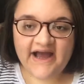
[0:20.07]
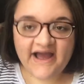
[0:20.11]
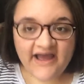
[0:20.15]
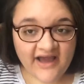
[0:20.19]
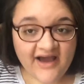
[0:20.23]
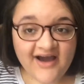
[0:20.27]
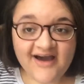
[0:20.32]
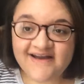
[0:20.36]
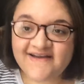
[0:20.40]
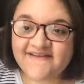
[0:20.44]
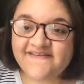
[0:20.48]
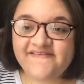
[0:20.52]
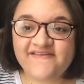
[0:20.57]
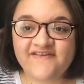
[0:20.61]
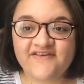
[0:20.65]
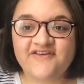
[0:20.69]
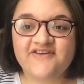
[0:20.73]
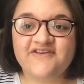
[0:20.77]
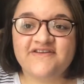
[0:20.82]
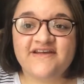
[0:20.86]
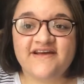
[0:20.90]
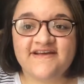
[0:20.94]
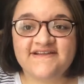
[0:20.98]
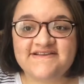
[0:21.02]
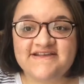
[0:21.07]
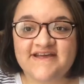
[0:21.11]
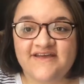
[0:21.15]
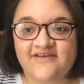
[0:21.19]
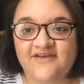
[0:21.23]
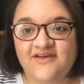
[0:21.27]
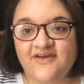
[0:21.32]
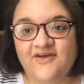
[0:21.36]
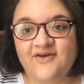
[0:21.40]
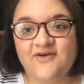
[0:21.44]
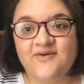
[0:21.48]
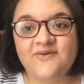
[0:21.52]
I honestly could not tell
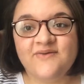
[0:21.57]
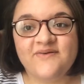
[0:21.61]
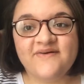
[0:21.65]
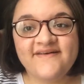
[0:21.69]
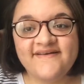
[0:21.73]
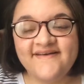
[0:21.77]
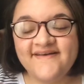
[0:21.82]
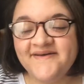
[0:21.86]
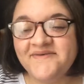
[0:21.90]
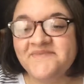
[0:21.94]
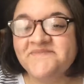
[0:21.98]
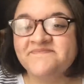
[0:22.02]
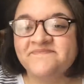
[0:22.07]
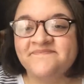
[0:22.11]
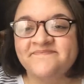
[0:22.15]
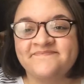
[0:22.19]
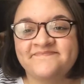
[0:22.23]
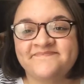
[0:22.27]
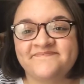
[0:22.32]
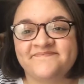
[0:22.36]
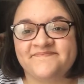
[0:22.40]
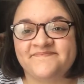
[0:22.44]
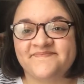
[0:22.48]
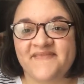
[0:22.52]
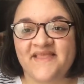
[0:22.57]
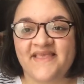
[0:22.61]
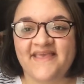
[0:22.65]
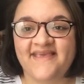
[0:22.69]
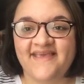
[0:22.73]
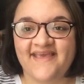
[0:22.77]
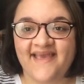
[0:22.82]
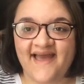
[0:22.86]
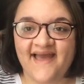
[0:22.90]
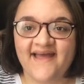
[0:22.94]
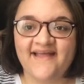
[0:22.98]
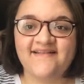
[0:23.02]
you
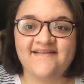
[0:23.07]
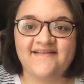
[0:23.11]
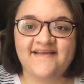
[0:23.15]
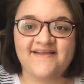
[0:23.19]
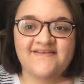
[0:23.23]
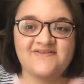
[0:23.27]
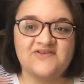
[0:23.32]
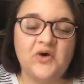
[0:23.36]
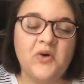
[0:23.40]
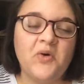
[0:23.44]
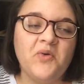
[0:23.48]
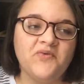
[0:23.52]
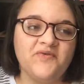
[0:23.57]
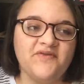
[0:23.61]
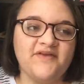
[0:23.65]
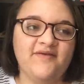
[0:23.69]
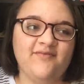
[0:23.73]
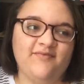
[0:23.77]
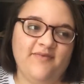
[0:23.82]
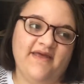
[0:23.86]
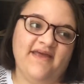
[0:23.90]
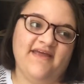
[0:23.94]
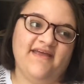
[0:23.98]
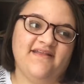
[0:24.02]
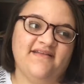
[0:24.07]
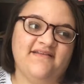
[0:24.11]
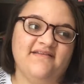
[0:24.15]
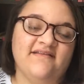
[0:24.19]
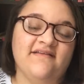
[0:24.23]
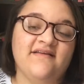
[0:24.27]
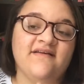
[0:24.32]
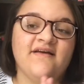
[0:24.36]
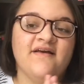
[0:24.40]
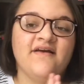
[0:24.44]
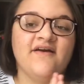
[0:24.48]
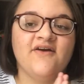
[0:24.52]
yet. It's only been
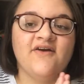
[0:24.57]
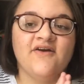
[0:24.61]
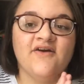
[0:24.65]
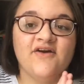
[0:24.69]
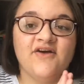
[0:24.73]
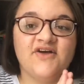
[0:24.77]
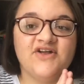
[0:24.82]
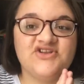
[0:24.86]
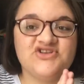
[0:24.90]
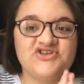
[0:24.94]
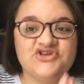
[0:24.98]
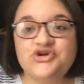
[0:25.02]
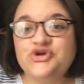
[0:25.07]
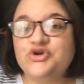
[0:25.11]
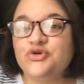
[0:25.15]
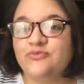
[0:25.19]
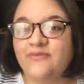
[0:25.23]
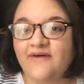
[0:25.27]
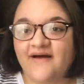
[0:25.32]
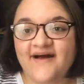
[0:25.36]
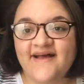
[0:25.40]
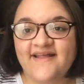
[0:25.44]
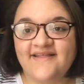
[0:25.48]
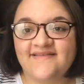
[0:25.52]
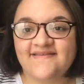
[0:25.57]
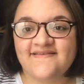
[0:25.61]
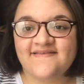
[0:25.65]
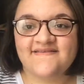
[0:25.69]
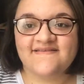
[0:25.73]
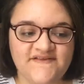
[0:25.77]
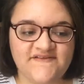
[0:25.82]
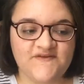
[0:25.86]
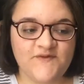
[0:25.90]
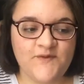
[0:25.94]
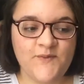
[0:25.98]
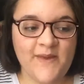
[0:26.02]
2
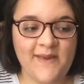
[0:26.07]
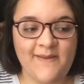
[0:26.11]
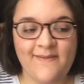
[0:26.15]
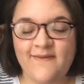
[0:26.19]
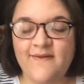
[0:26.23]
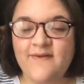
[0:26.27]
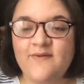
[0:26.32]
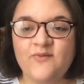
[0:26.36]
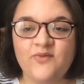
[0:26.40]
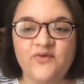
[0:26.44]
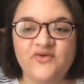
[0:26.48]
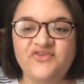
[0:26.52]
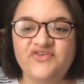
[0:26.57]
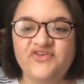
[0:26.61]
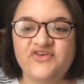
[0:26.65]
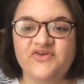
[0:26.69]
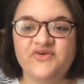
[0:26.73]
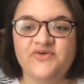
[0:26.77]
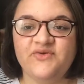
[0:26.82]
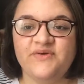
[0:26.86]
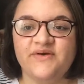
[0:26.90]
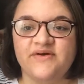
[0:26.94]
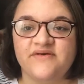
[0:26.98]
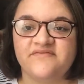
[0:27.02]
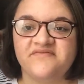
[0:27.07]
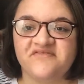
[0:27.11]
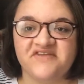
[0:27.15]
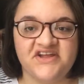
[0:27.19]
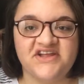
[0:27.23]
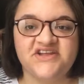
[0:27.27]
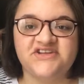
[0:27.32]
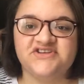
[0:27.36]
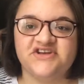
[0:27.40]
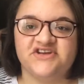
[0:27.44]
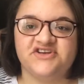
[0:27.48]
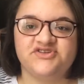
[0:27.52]
months. So maybe we'll do a
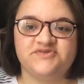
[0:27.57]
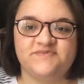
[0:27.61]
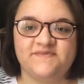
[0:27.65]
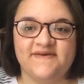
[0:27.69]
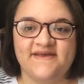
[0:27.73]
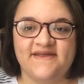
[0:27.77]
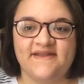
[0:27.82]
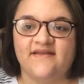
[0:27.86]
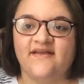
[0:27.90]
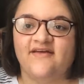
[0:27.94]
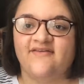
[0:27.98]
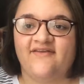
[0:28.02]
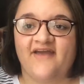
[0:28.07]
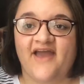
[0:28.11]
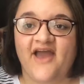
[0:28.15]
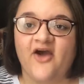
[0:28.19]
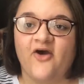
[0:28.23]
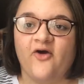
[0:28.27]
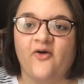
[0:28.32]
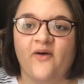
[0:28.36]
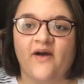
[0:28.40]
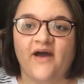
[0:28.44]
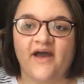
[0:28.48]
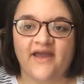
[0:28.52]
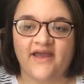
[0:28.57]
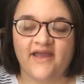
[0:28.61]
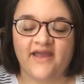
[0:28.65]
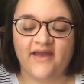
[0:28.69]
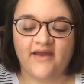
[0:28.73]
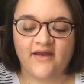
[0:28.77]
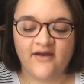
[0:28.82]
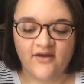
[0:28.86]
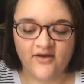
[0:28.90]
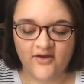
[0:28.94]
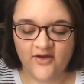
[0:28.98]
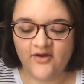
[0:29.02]
readjustment of how I
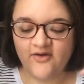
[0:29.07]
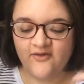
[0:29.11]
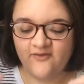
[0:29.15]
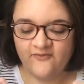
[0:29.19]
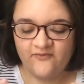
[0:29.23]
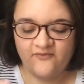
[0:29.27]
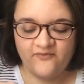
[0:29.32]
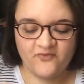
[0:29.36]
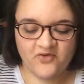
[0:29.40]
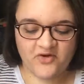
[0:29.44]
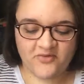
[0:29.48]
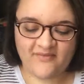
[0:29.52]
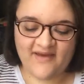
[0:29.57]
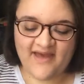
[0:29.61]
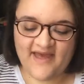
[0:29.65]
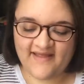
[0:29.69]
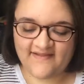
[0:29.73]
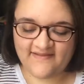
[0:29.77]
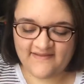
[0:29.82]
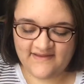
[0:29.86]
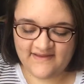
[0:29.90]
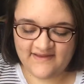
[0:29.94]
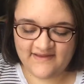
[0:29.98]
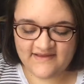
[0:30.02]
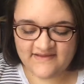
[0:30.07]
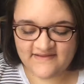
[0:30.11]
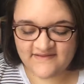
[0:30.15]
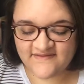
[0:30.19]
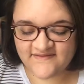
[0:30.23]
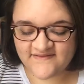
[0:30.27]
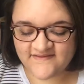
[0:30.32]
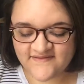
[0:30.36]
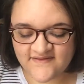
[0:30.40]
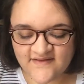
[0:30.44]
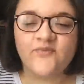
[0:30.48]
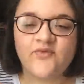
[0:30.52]
format
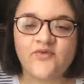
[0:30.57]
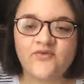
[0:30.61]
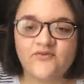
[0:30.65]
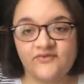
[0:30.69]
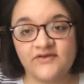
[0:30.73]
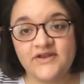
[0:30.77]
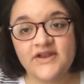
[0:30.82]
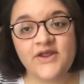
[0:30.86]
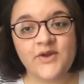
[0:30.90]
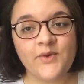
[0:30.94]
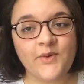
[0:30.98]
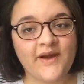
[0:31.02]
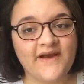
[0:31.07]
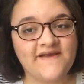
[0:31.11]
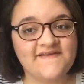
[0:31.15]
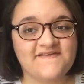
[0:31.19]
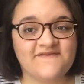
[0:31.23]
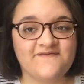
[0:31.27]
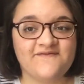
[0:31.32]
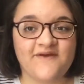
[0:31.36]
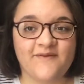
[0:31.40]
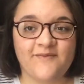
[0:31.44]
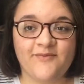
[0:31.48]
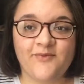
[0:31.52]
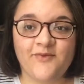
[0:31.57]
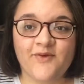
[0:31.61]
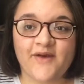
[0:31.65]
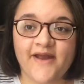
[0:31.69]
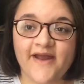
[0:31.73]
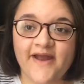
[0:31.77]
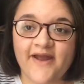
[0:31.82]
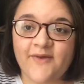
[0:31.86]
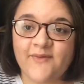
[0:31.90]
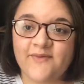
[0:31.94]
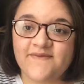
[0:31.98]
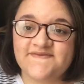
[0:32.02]
these. Reading wise, in
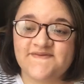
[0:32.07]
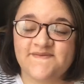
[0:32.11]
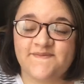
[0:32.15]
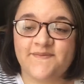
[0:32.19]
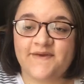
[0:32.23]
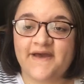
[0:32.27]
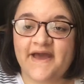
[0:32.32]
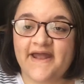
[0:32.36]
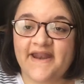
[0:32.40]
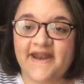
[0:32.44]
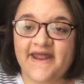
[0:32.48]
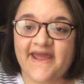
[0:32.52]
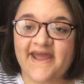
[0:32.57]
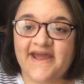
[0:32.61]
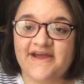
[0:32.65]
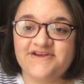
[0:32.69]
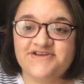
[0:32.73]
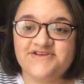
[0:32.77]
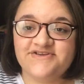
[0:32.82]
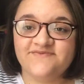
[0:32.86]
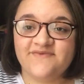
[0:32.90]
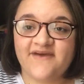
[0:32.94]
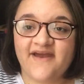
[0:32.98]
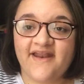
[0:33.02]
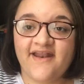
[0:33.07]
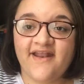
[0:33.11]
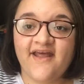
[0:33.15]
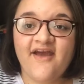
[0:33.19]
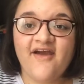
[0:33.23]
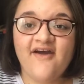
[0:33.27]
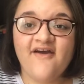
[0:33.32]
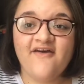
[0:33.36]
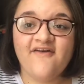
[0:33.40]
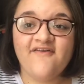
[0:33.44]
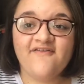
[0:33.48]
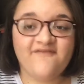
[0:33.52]
February I wasn't bad. I actually read
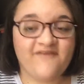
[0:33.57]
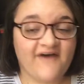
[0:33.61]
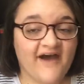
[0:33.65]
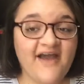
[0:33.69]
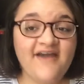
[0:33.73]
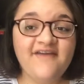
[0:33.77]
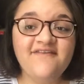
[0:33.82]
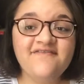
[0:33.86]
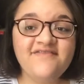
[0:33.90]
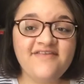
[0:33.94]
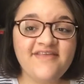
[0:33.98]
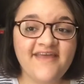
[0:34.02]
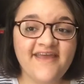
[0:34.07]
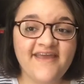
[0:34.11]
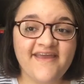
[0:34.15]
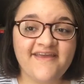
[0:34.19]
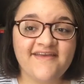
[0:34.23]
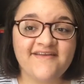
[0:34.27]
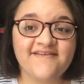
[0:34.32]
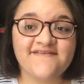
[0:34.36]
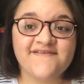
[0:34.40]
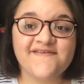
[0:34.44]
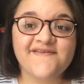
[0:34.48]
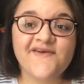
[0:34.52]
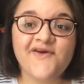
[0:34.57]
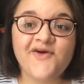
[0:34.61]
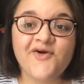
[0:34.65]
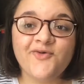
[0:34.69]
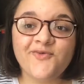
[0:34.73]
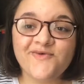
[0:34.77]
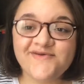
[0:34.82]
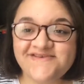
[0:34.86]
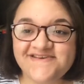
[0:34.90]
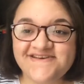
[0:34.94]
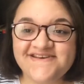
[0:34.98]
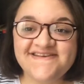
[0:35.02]
5 things,
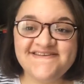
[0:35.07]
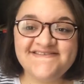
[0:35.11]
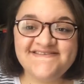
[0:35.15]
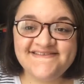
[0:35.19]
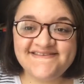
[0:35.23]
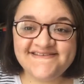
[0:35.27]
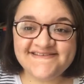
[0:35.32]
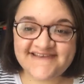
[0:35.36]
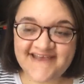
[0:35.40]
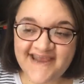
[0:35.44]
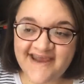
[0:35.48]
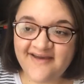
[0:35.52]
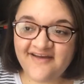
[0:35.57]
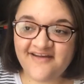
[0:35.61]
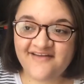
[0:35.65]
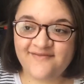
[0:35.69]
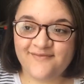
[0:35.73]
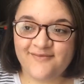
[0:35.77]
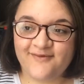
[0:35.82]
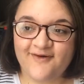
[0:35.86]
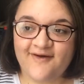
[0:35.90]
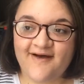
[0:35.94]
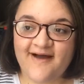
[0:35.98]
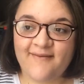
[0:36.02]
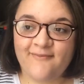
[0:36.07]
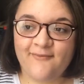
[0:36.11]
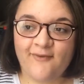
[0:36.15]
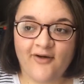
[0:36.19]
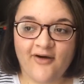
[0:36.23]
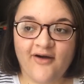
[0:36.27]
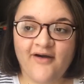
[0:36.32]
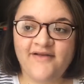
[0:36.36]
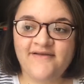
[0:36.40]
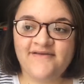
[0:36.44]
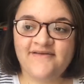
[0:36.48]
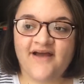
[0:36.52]
which isn't terrible. I'm
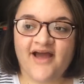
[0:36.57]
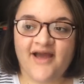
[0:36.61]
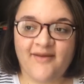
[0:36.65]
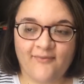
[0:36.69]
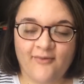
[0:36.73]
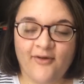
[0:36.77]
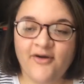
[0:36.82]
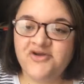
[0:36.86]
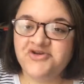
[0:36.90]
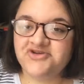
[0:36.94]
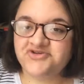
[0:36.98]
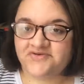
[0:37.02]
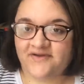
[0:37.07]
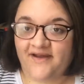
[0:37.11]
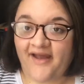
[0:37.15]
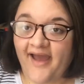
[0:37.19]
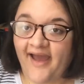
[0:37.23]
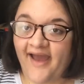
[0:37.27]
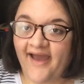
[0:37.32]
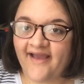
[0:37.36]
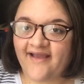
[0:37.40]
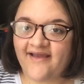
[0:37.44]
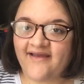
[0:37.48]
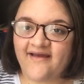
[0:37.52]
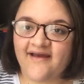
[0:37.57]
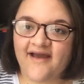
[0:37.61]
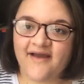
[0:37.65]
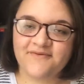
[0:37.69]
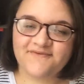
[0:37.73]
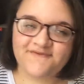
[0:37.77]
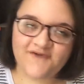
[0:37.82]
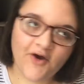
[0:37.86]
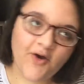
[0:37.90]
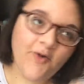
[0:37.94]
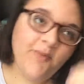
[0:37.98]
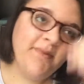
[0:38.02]
on track. I
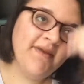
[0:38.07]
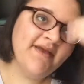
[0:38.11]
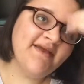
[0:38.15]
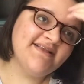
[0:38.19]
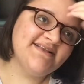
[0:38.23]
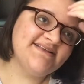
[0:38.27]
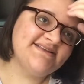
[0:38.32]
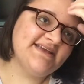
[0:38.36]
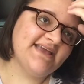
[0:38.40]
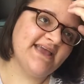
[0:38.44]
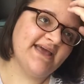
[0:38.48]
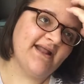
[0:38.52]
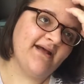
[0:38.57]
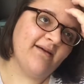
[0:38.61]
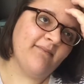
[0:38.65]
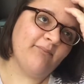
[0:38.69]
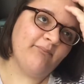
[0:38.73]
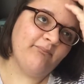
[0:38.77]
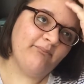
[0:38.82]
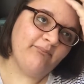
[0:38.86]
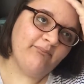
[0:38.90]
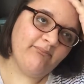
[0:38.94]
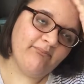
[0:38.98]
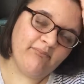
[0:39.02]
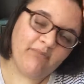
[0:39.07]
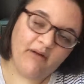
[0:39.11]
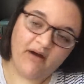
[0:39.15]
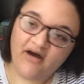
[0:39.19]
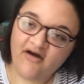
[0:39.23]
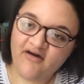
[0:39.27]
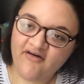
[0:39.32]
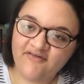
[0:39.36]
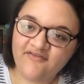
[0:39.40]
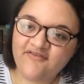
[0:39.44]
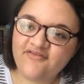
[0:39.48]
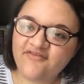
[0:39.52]
was hoping to get
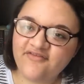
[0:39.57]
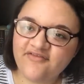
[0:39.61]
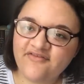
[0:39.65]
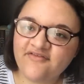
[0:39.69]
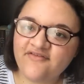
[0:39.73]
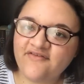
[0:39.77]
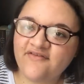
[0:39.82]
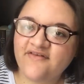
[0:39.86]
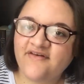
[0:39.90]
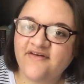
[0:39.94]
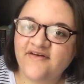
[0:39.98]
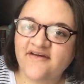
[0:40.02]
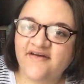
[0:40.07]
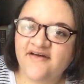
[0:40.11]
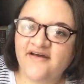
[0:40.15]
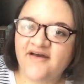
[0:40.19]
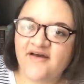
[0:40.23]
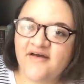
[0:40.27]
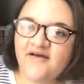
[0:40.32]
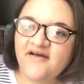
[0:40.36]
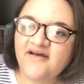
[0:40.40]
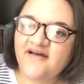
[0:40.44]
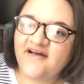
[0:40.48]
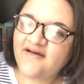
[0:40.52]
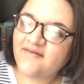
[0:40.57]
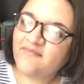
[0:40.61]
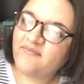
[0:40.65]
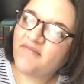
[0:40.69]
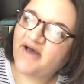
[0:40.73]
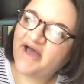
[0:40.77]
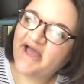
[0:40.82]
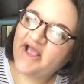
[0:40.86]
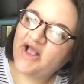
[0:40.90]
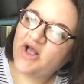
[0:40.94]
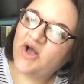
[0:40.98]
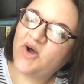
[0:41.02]
above
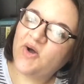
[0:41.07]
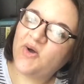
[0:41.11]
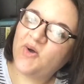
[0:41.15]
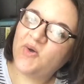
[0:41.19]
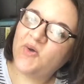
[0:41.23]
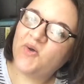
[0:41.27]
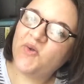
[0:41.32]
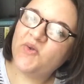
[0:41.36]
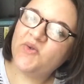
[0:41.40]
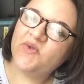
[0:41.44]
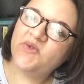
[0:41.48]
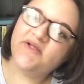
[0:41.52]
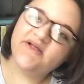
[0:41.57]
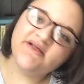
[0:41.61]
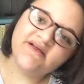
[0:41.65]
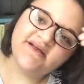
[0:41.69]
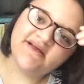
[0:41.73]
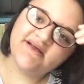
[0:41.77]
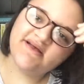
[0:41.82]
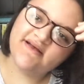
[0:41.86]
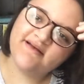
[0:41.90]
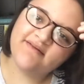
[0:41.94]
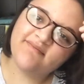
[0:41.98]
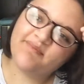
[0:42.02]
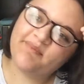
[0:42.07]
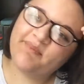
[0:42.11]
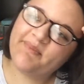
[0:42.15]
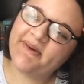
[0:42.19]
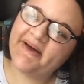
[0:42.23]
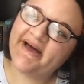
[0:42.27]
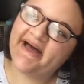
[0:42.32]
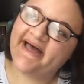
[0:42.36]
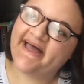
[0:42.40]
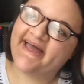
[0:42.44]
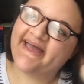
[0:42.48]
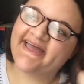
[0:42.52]
my goal,
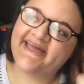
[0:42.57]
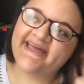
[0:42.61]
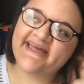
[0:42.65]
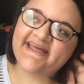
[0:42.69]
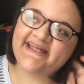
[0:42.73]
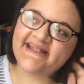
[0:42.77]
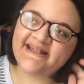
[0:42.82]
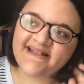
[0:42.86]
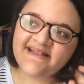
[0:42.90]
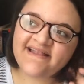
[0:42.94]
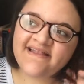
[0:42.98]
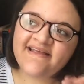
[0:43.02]
but